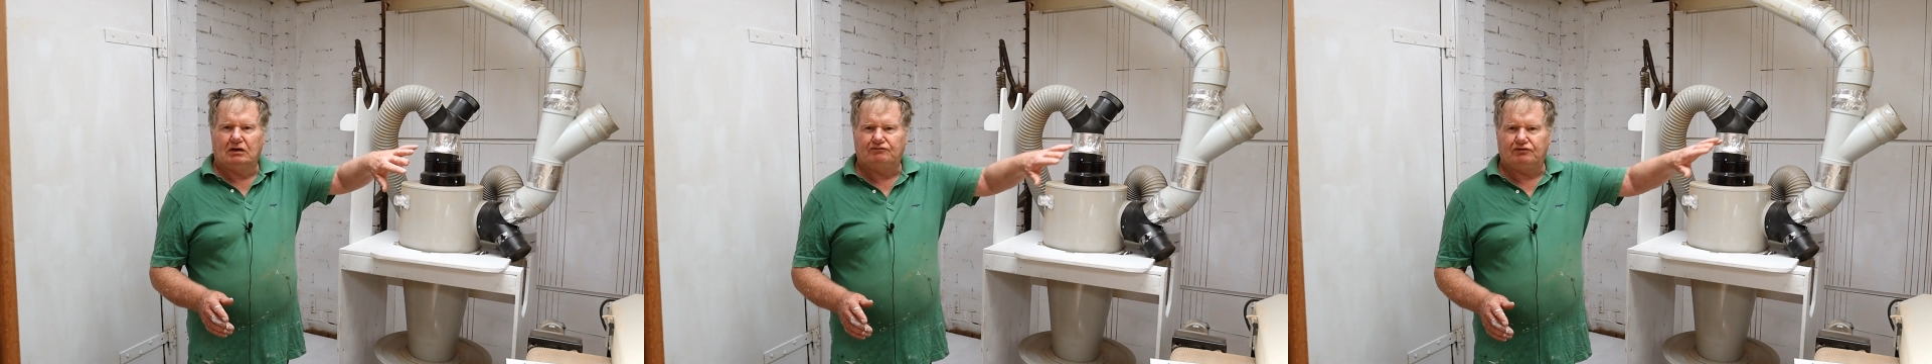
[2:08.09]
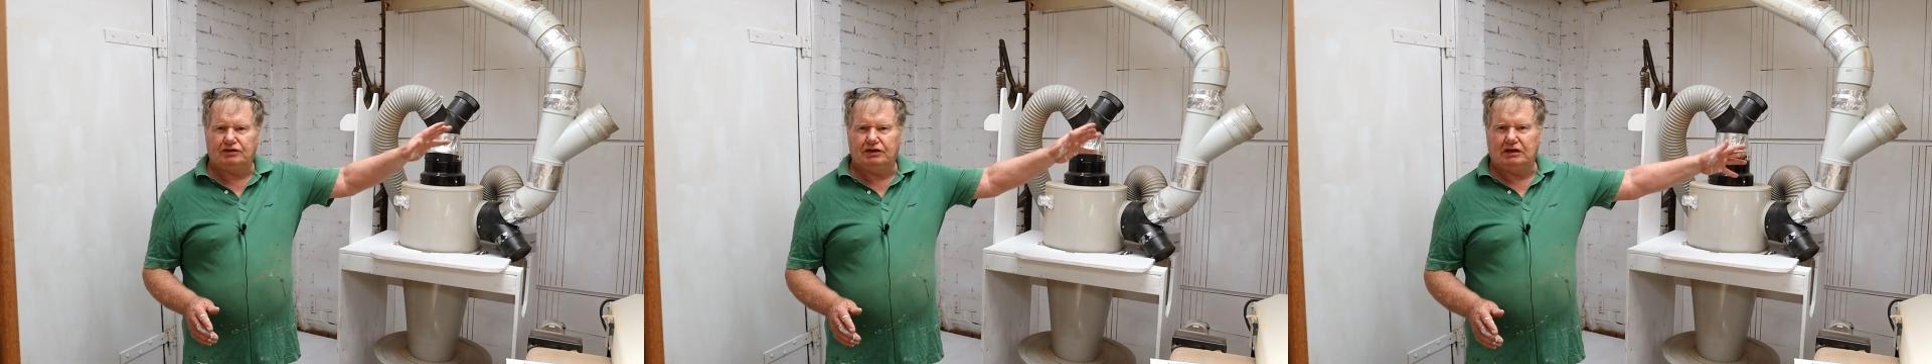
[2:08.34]

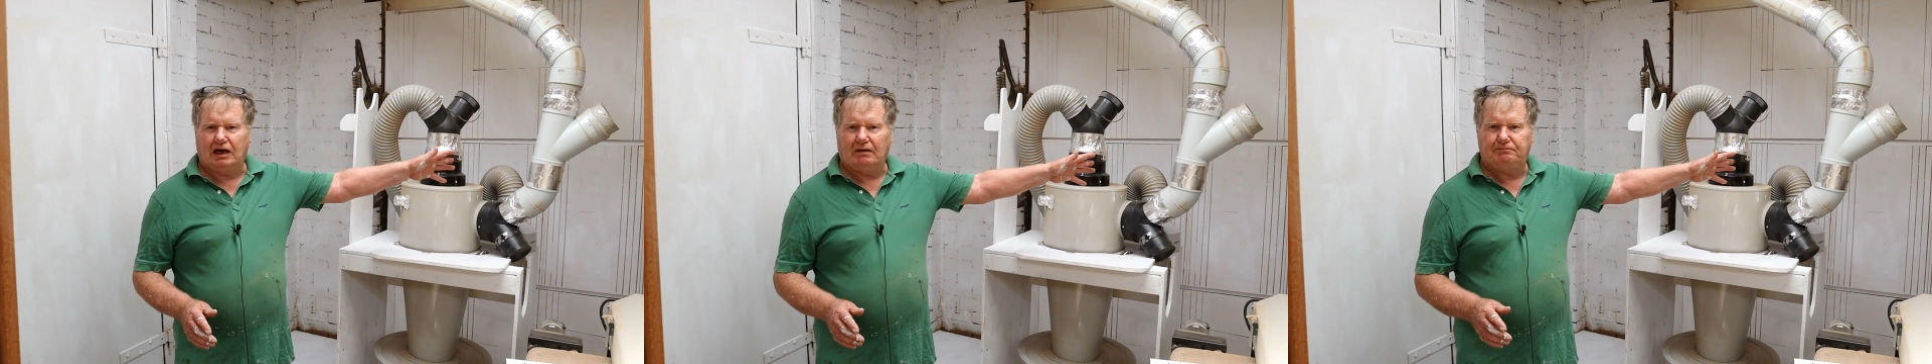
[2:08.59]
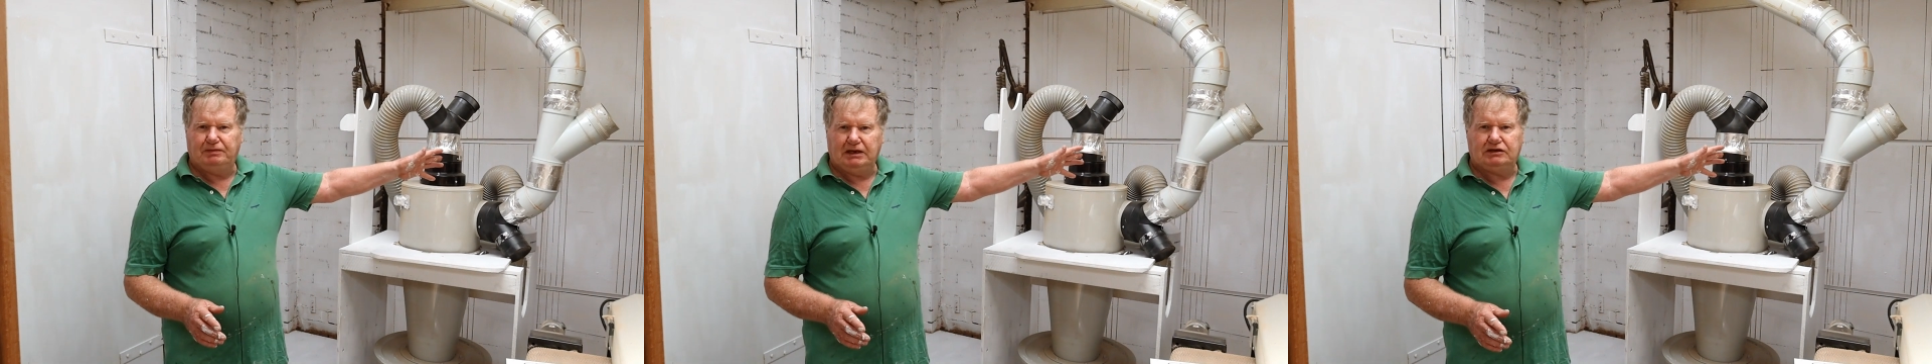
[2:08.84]
for
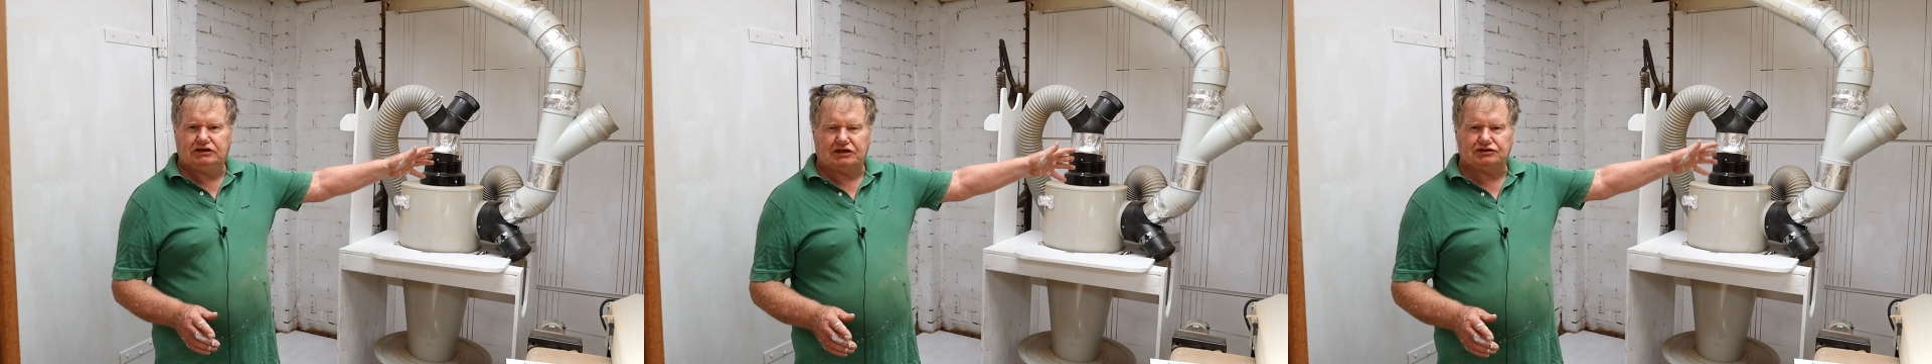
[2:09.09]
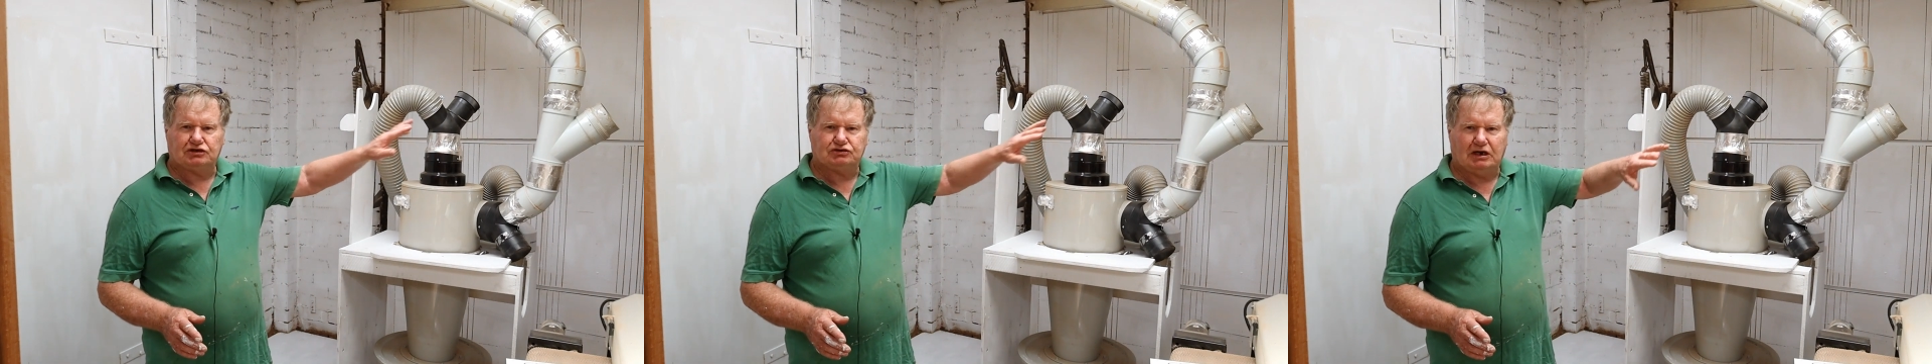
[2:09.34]
the big
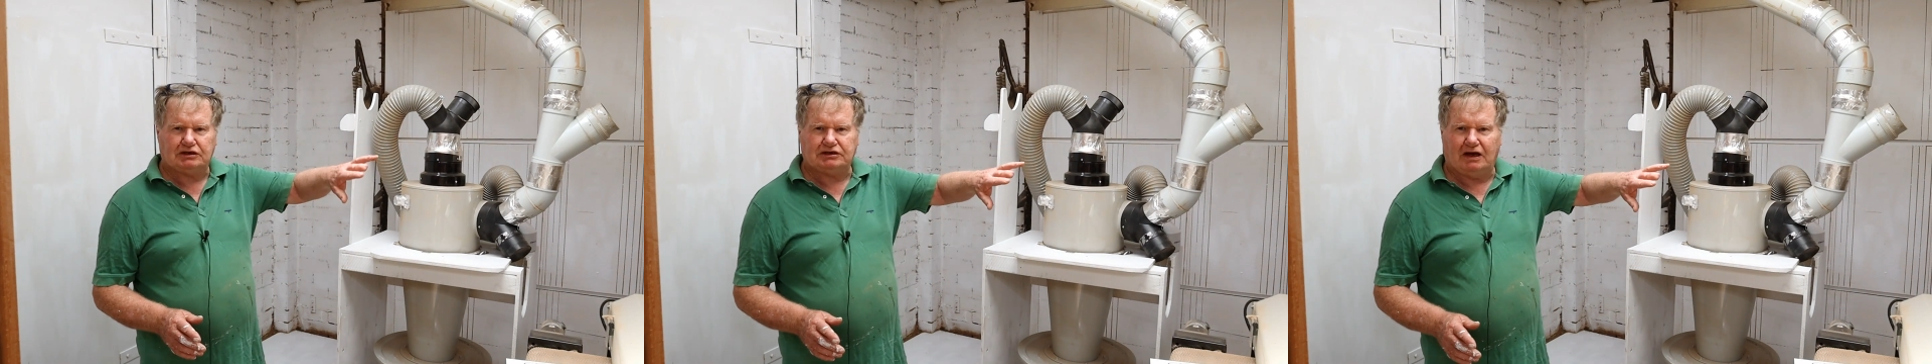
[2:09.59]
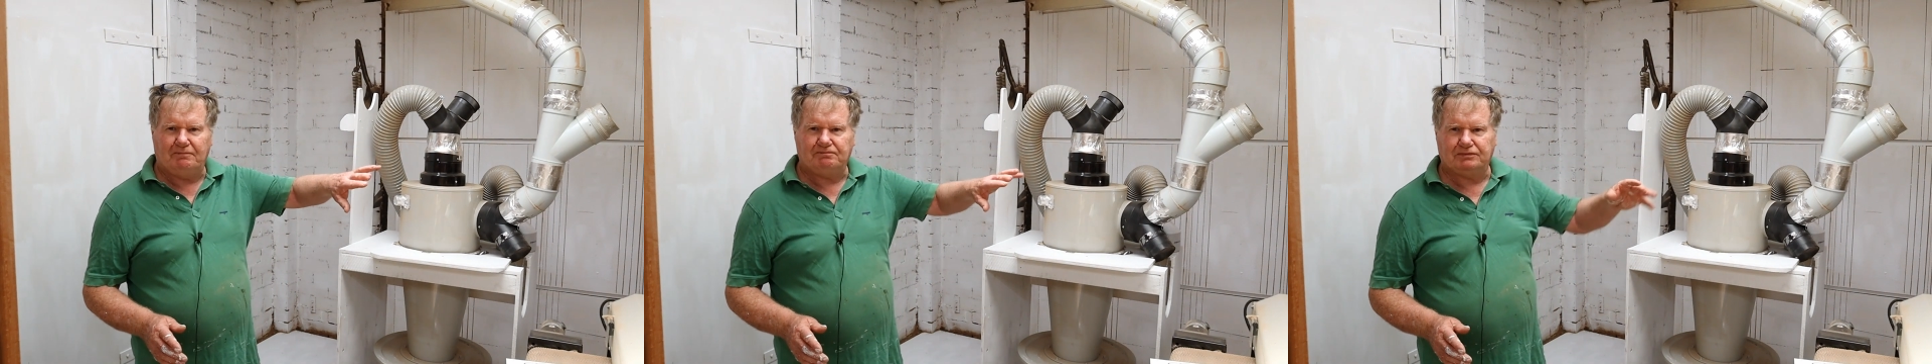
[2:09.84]
dust
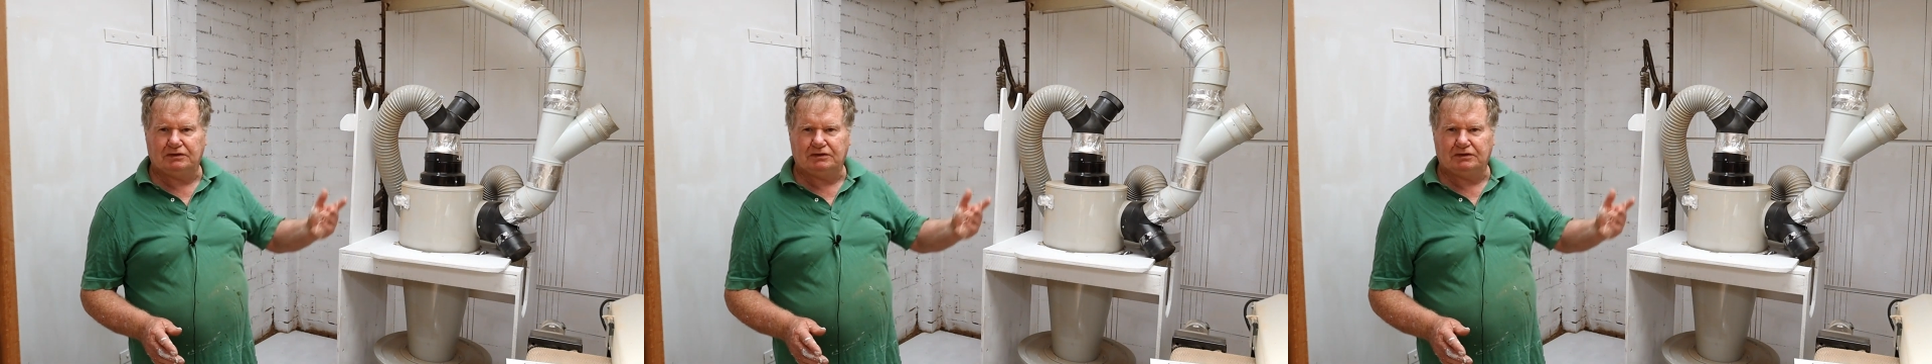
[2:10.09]
extractor,